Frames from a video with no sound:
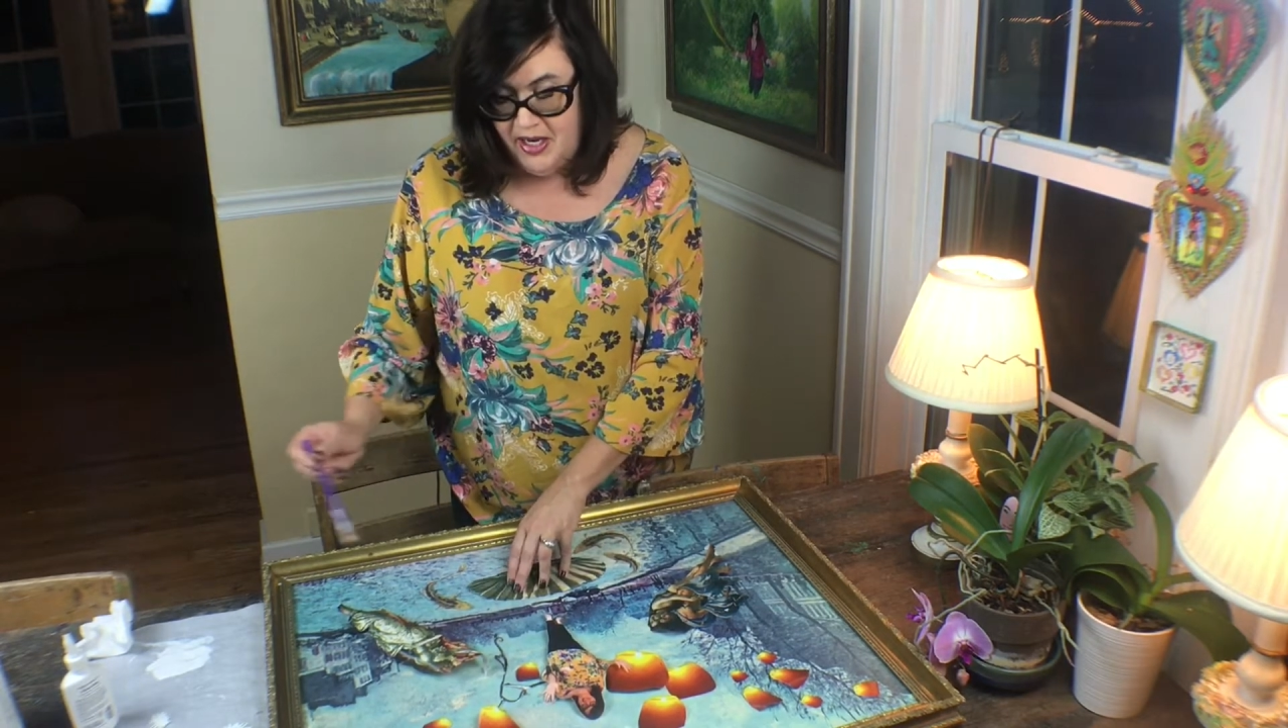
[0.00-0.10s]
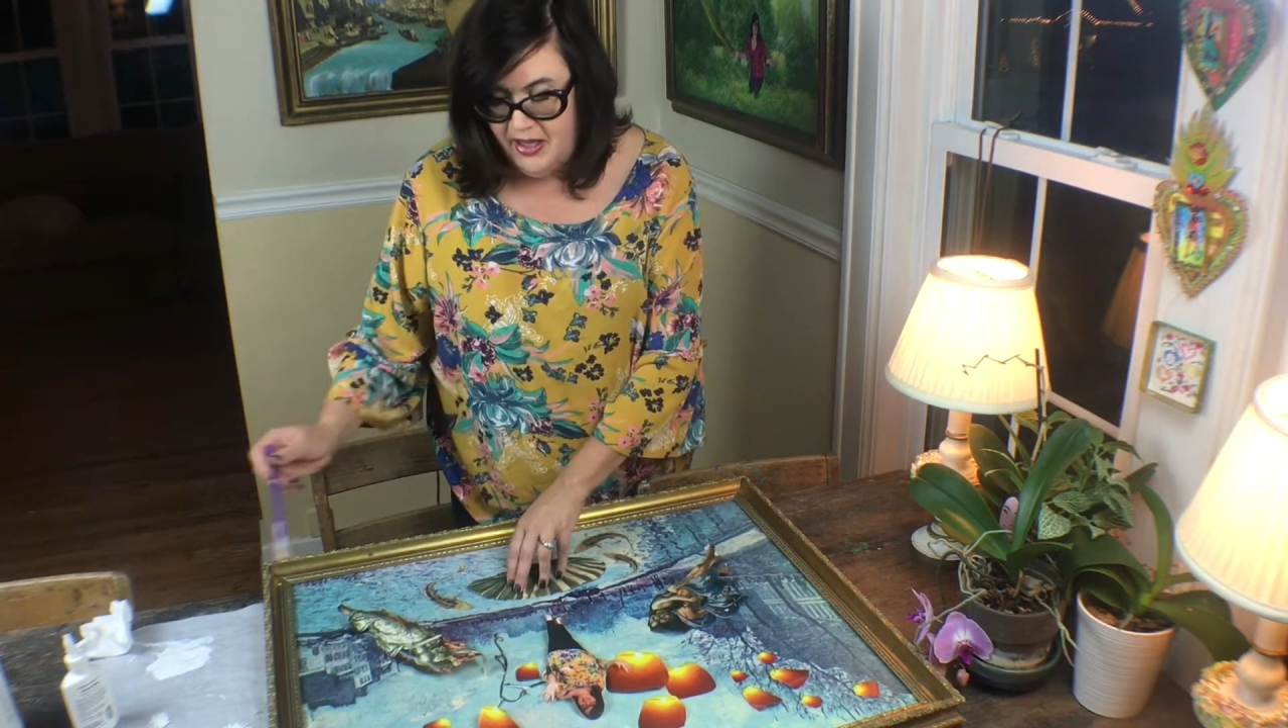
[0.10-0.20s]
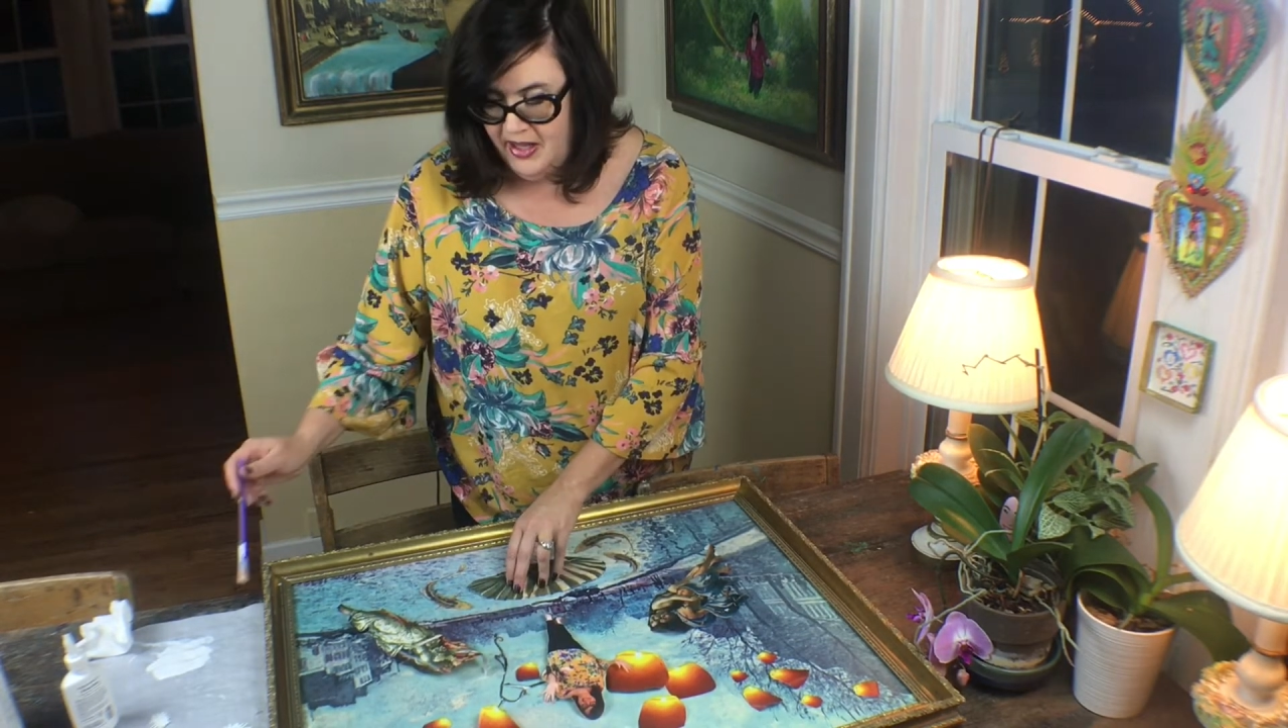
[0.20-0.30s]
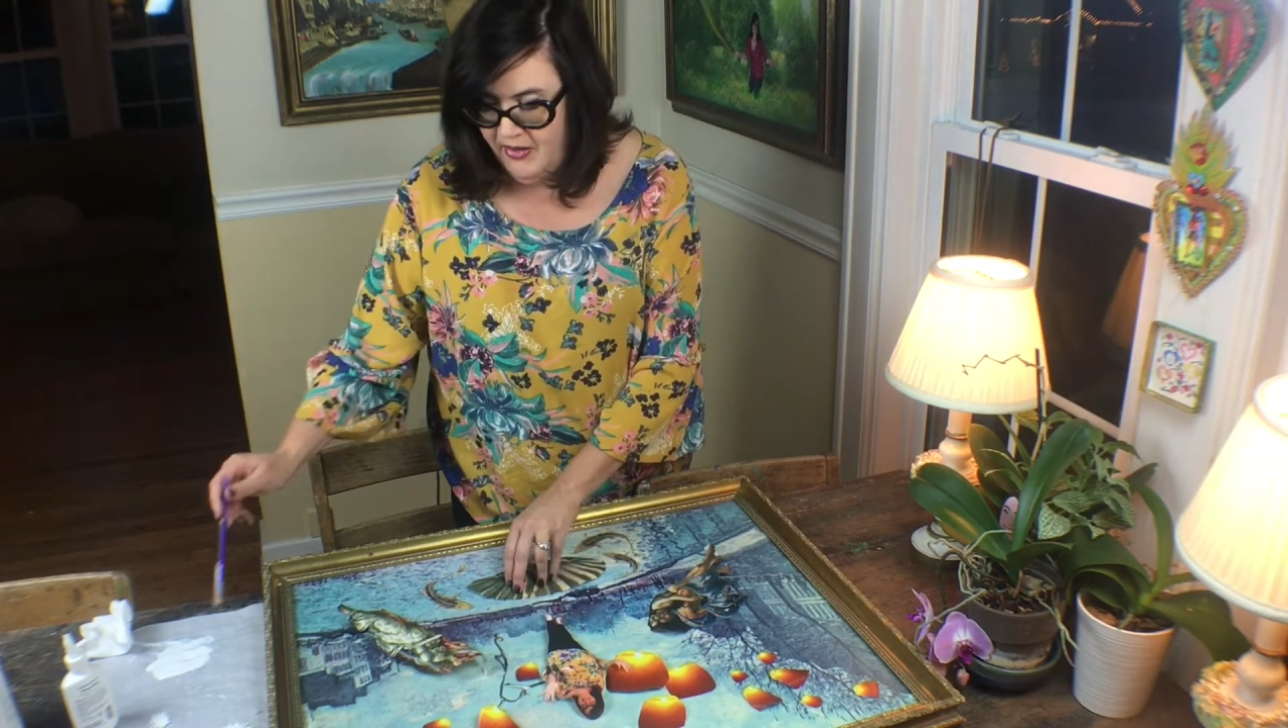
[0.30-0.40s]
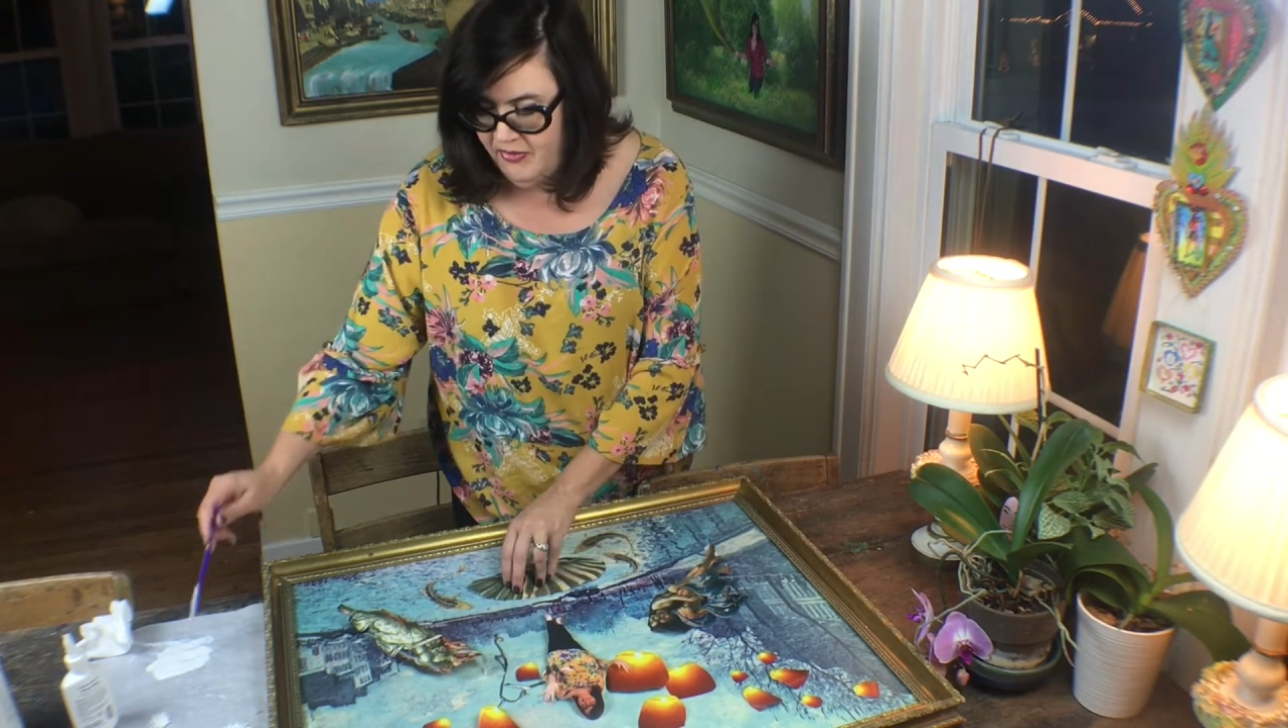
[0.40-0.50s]

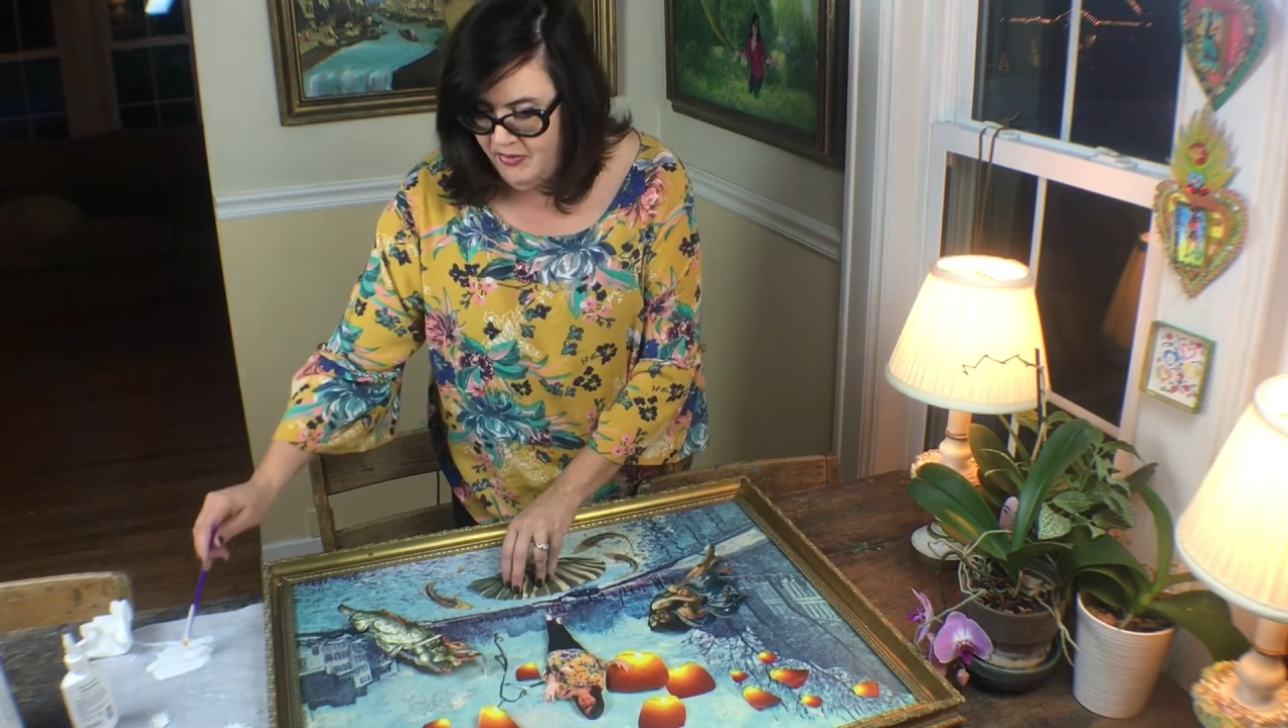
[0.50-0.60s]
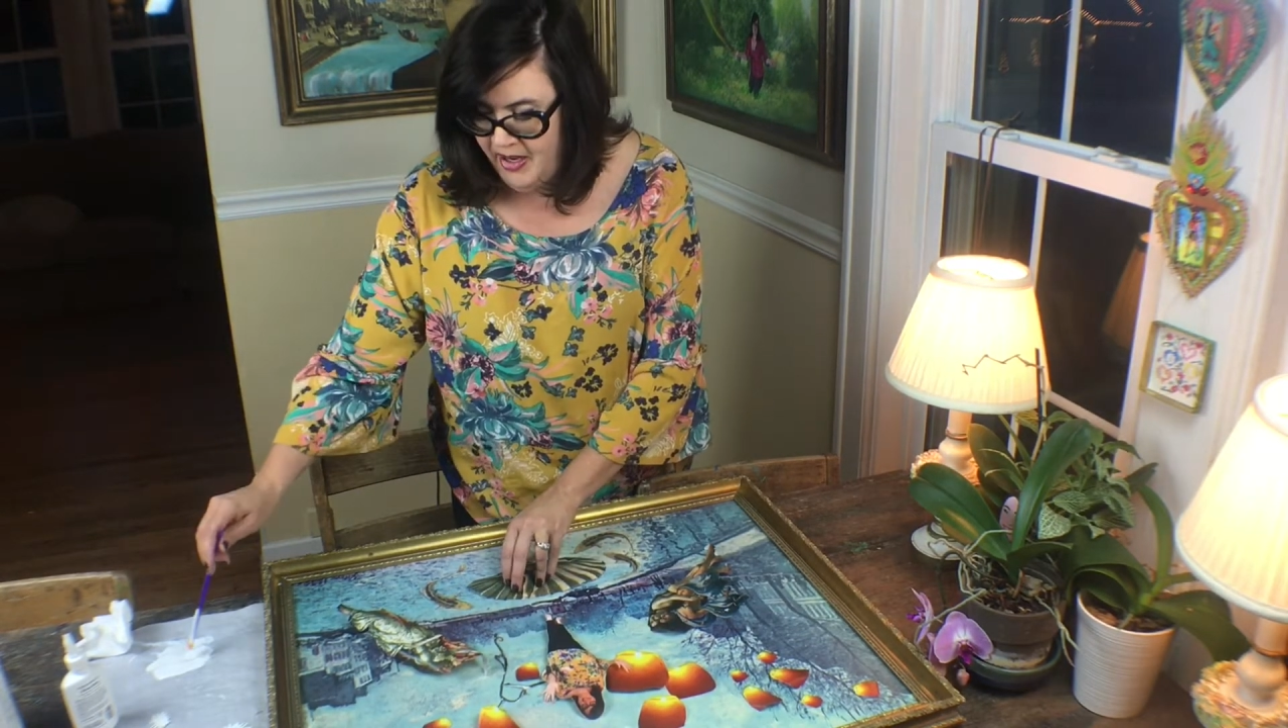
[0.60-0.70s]
I left